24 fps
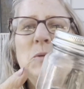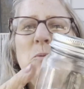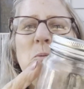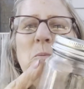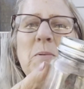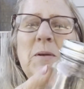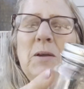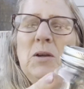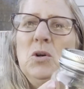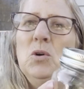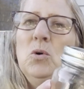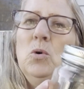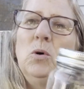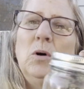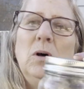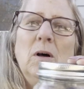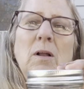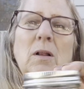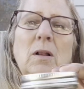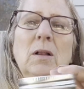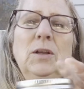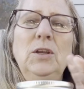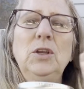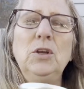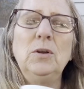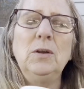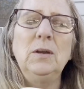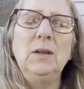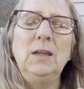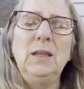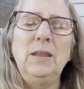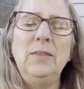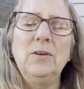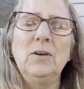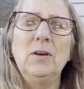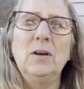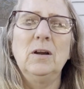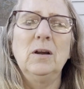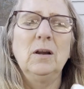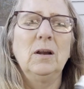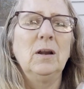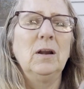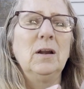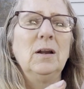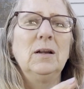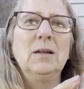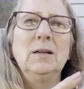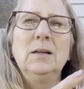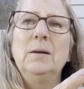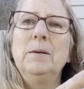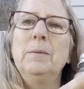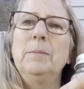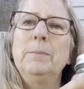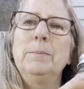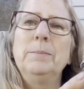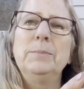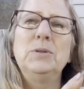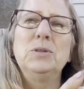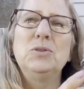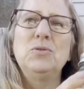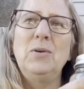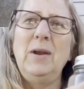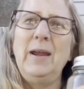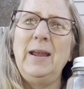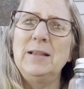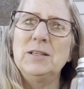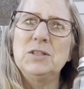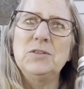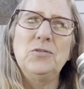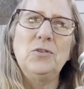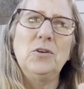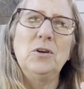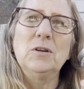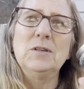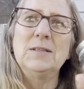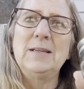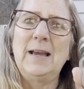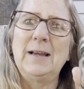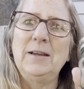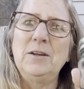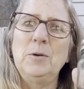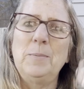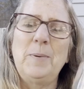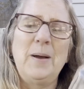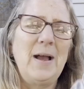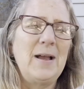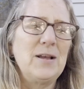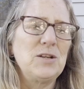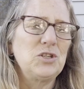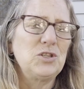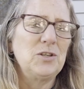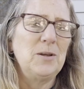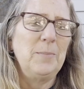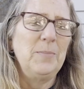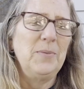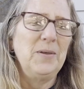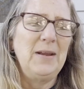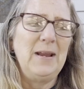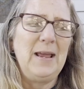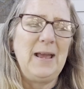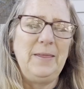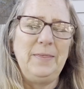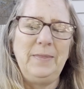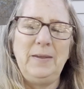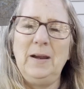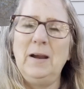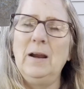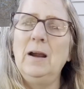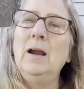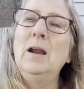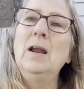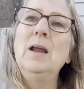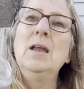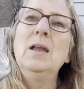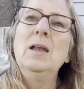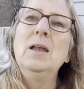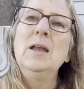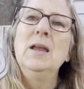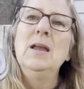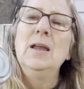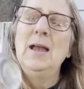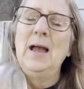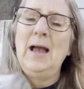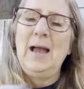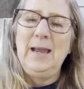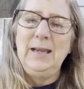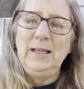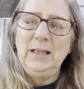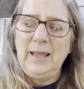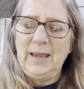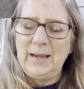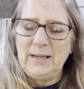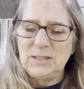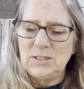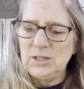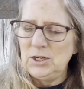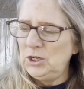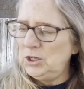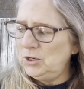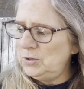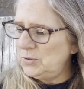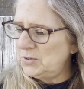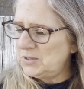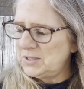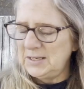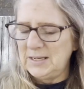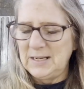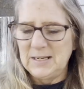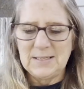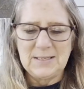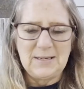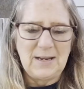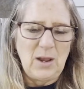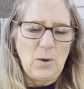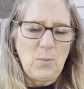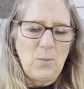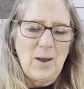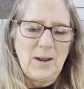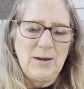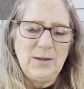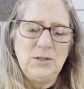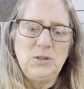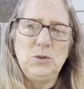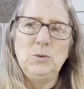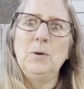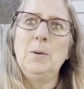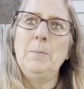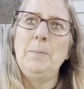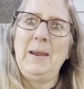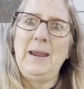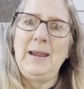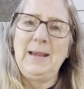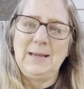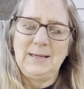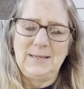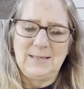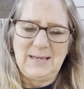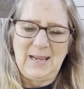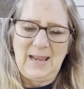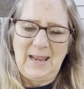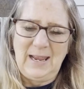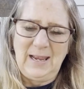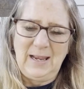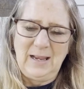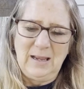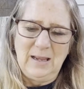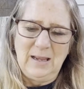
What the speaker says: would be cool. You could either transfer, decoupage something on there. I like to use these, and I want to do a make and take